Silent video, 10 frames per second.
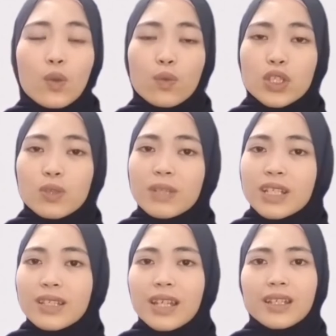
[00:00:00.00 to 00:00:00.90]
which
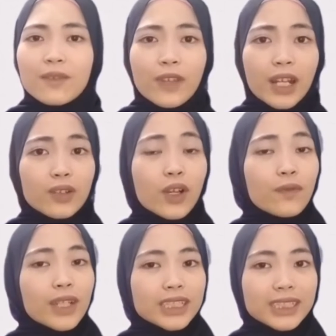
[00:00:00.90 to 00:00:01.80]
means that the value
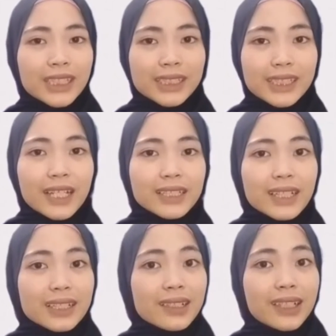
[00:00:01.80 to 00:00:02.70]
of its asset
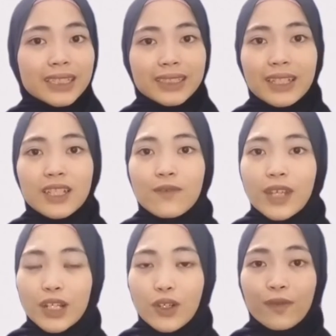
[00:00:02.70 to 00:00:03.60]
is less than the
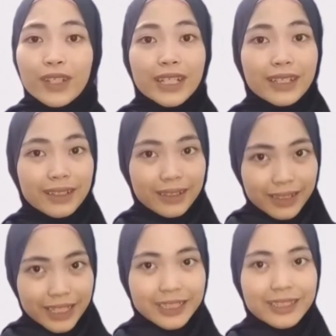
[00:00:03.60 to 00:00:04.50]
value of
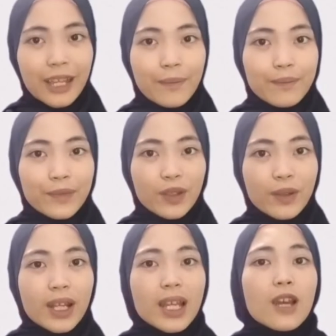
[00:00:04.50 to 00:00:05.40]
its debt.
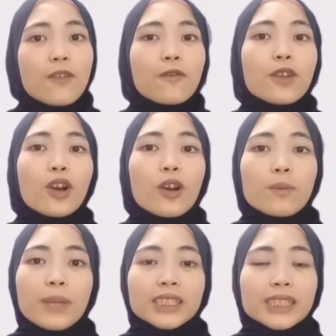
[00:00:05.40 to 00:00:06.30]

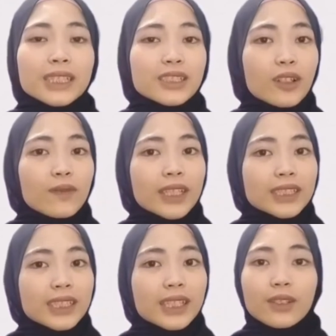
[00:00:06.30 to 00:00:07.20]
Flow-based
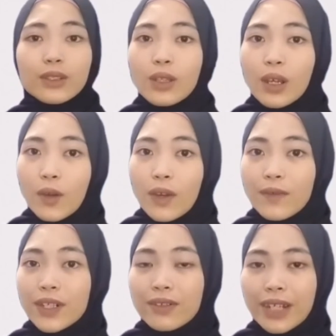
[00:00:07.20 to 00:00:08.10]
insolvency,
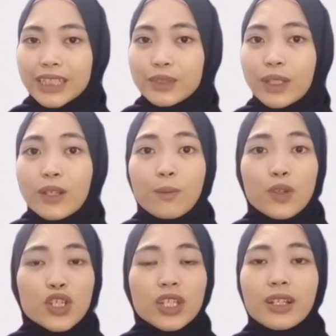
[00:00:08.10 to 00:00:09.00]
however, arises when
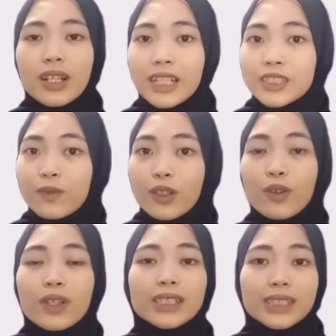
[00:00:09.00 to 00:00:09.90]
operational cash
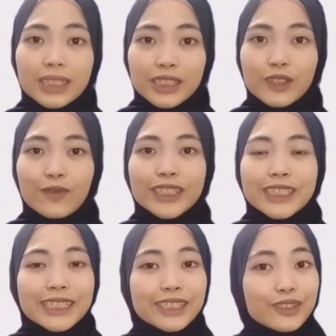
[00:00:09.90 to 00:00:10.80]
flow is
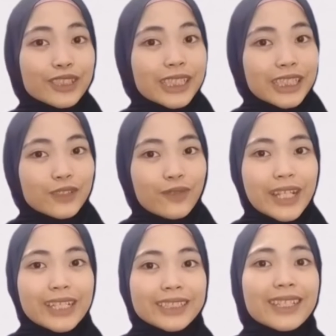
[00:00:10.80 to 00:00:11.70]
insufficient to
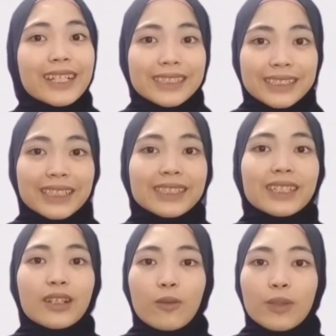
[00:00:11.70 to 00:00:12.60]
satisfy its
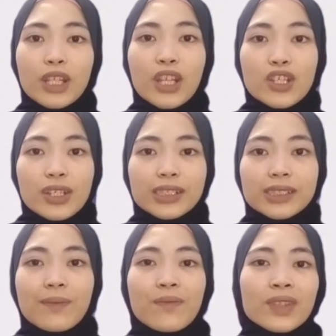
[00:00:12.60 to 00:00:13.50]
existing obligations.